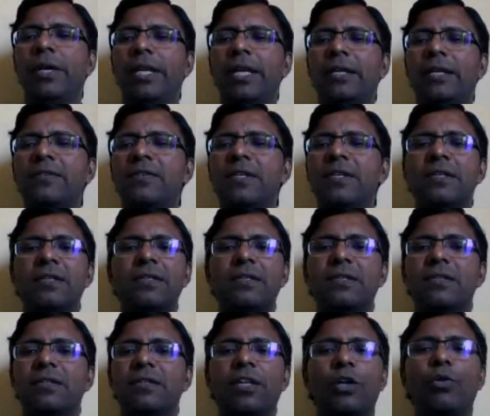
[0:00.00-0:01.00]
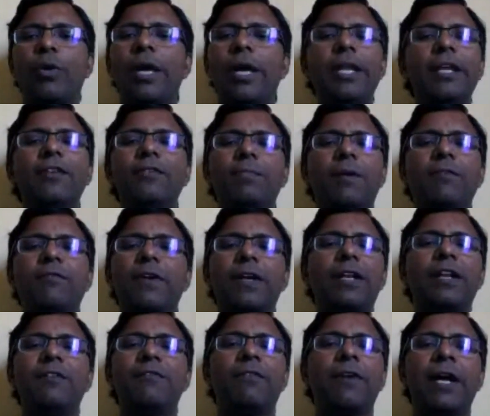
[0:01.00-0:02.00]
where exists, the query is
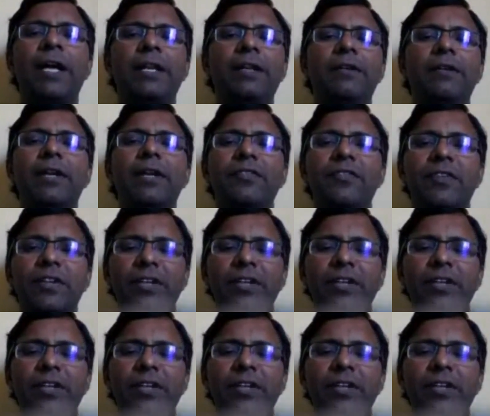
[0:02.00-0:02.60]
perfectly fine, right?